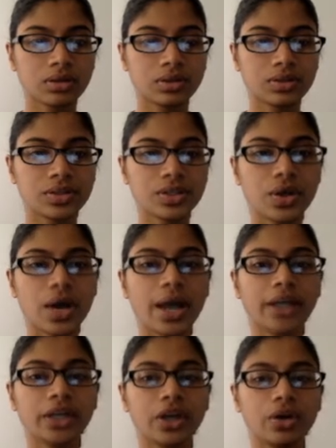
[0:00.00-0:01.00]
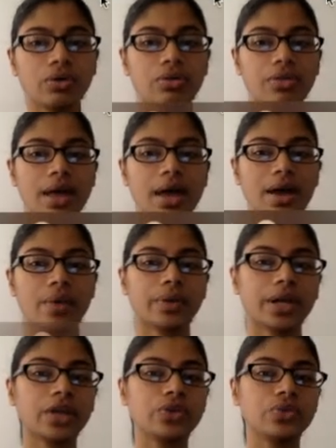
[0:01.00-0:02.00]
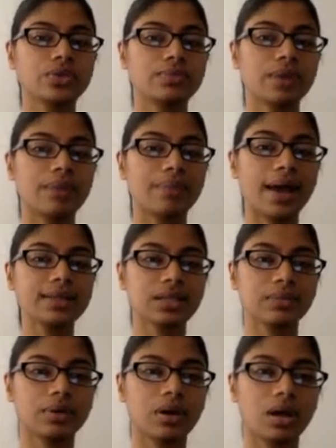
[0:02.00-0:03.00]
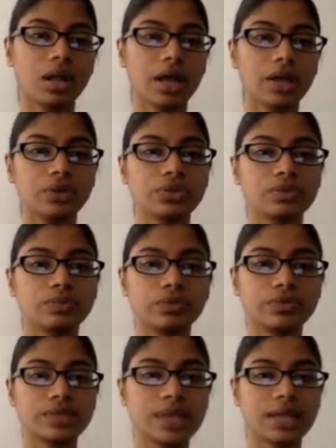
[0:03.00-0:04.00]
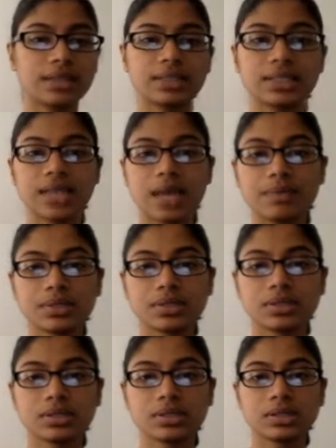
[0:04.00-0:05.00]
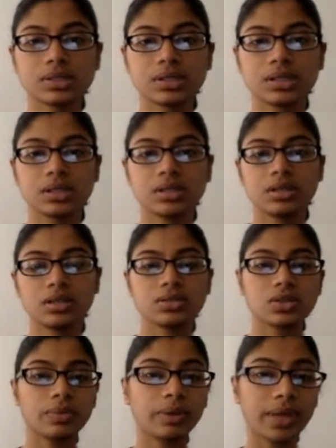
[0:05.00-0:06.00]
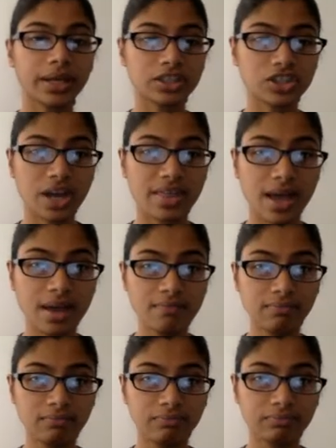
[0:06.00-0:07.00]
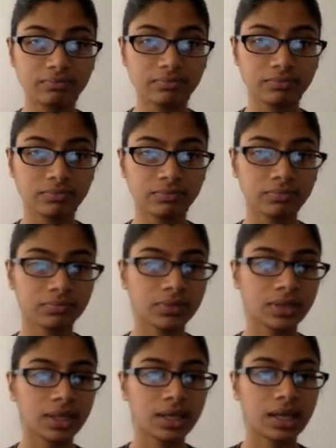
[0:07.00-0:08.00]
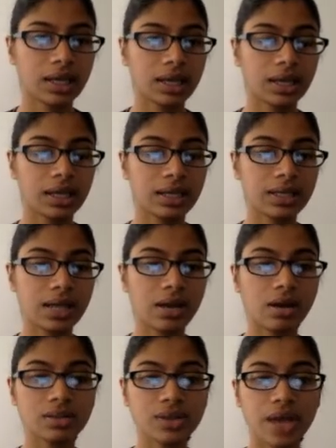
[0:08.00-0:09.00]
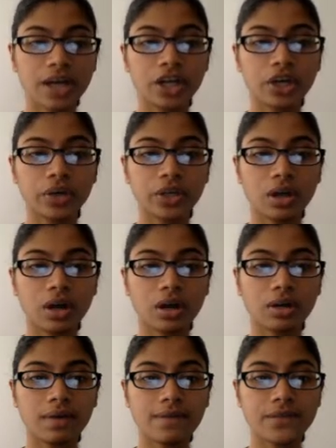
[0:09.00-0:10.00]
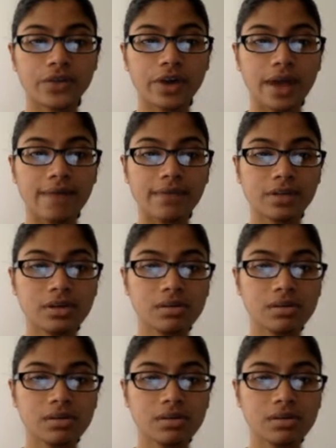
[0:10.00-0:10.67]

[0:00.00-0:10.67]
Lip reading: So I know that when I used my basketball, I used move 10 steps. So maybe I can try that. And I also had it going on forever.